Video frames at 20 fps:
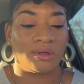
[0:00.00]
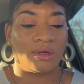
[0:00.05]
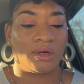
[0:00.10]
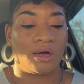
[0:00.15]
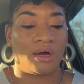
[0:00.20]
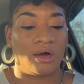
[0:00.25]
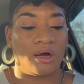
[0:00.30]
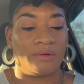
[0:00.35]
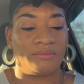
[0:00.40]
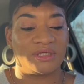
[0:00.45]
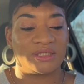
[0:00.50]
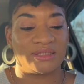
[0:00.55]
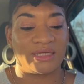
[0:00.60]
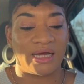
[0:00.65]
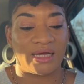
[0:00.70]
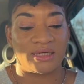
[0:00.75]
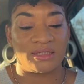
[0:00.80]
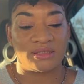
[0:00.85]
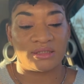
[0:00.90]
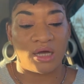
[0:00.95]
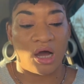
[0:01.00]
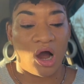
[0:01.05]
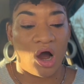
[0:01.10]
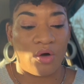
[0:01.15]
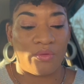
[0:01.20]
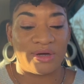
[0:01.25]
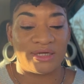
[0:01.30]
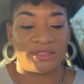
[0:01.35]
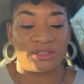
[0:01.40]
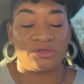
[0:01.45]
Um, it's like it's
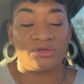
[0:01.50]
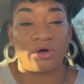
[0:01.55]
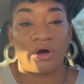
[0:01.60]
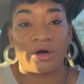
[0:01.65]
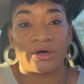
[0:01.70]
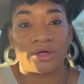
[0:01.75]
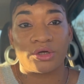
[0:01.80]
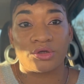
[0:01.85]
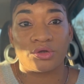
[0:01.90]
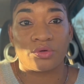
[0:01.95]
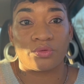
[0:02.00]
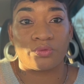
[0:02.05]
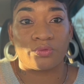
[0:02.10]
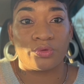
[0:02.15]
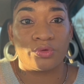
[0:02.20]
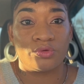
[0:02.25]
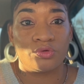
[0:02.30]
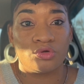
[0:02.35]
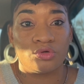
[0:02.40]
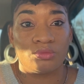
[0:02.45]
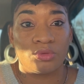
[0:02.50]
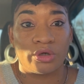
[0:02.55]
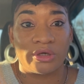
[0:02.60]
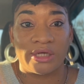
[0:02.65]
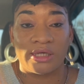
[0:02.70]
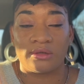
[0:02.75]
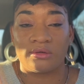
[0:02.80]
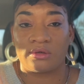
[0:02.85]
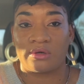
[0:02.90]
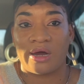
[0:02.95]
always dark in your room or
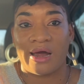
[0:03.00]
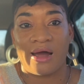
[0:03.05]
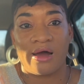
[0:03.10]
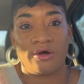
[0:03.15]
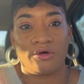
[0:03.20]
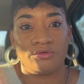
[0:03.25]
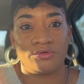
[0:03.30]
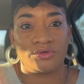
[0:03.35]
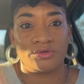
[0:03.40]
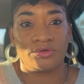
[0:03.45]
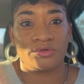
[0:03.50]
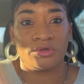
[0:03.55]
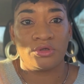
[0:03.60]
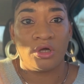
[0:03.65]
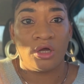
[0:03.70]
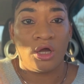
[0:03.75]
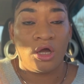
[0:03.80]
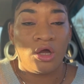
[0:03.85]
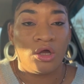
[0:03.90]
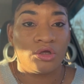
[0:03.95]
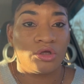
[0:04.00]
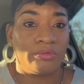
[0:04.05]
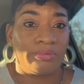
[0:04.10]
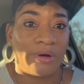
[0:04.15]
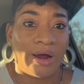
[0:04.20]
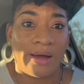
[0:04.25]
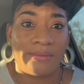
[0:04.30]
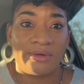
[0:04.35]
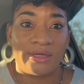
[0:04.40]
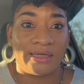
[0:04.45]
in your house. You're
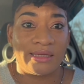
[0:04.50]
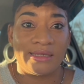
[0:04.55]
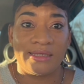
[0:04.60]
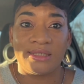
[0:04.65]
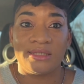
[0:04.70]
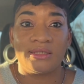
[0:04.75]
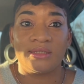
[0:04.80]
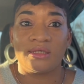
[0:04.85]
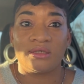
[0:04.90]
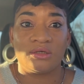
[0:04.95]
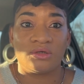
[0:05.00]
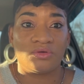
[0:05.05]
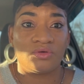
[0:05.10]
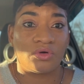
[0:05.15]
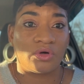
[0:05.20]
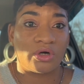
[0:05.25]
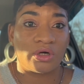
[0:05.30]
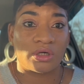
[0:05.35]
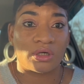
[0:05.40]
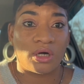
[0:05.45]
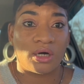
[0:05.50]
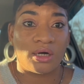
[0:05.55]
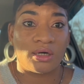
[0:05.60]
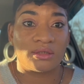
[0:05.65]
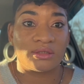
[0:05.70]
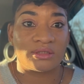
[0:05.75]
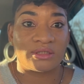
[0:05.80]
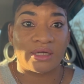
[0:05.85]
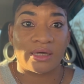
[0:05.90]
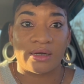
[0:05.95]
probably eating in the dark all
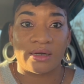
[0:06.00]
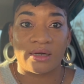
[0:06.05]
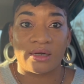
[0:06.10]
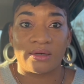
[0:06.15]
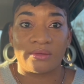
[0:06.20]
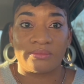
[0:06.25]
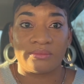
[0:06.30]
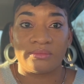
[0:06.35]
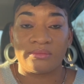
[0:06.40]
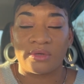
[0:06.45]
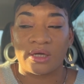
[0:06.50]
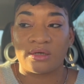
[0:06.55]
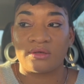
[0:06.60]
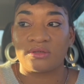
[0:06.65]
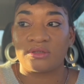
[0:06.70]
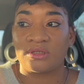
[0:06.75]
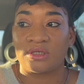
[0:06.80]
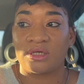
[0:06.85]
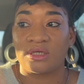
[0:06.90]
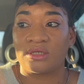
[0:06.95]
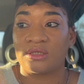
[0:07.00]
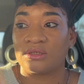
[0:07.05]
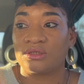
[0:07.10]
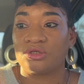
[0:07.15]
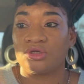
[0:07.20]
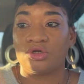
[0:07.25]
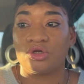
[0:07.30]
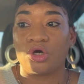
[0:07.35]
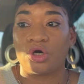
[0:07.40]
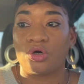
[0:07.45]
the time. And I'm telling,
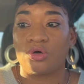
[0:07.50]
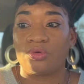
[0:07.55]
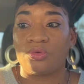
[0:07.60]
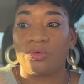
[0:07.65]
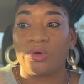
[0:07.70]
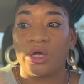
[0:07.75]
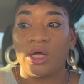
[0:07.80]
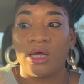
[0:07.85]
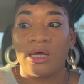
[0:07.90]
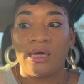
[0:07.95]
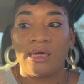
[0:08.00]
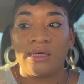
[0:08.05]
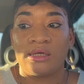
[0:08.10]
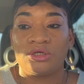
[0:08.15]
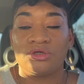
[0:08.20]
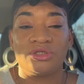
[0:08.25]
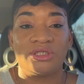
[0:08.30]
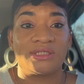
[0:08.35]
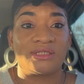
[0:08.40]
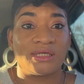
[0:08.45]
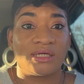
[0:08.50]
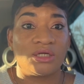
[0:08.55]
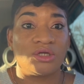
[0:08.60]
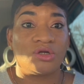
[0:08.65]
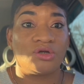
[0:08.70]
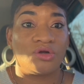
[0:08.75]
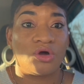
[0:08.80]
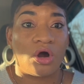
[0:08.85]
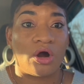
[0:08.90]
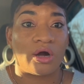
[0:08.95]
you know, you just in the
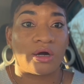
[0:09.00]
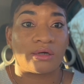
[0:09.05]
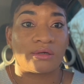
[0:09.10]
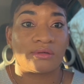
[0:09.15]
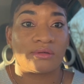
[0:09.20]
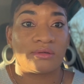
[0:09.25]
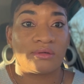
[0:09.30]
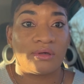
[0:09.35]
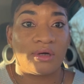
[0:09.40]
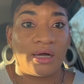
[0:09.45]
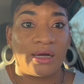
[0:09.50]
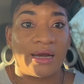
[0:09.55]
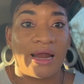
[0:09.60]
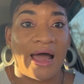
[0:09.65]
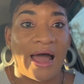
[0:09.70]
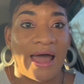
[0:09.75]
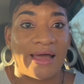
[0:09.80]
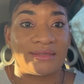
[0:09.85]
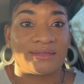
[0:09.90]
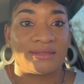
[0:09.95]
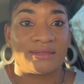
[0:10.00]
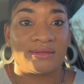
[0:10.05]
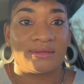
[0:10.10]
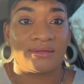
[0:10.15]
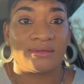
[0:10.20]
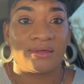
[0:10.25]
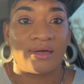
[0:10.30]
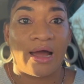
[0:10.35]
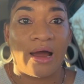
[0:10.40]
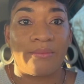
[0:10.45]
dark a lot.
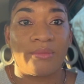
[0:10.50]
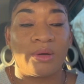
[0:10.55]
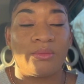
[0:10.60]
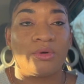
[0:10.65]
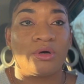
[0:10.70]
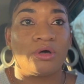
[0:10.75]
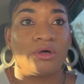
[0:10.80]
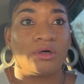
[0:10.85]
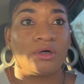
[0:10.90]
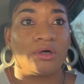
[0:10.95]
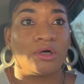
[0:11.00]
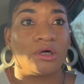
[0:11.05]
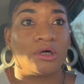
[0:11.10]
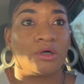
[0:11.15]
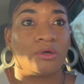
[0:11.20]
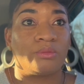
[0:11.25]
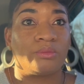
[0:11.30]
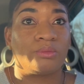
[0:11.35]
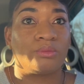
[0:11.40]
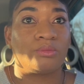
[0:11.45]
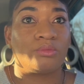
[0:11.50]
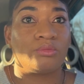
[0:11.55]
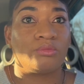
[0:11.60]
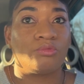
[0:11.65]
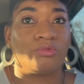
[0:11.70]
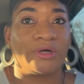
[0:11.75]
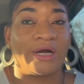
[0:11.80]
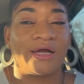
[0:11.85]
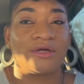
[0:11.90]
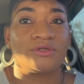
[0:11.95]
I remember um,
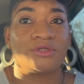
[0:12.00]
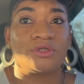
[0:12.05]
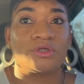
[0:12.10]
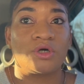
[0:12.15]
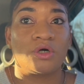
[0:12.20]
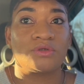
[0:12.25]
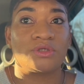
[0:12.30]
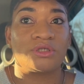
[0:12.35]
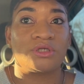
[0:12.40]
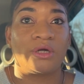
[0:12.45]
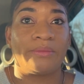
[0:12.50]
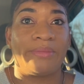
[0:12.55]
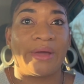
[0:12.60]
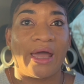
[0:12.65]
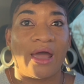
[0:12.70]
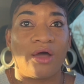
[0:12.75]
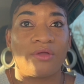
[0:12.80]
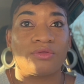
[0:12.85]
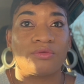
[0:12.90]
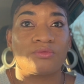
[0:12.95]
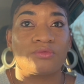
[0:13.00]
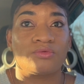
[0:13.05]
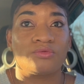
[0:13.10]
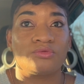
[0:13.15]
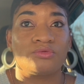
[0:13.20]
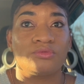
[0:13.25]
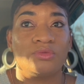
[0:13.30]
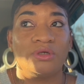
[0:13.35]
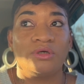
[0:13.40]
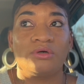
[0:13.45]
when I used to go to the
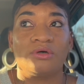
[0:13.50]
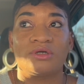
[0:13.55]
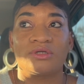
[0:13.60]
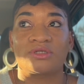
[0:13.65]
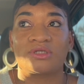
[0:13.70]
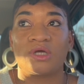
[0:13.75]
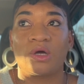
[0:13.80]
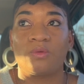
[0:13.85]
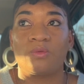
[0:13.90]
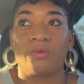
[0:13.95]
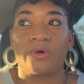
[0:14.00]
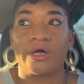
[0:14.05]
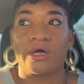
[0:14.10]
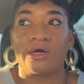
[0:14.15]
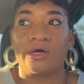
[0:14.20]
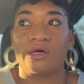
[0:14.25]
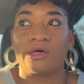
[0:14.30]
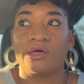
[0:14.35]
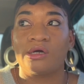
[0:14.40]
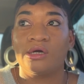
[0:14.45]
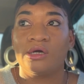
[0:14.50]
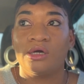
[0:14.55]
bathroom or somewhere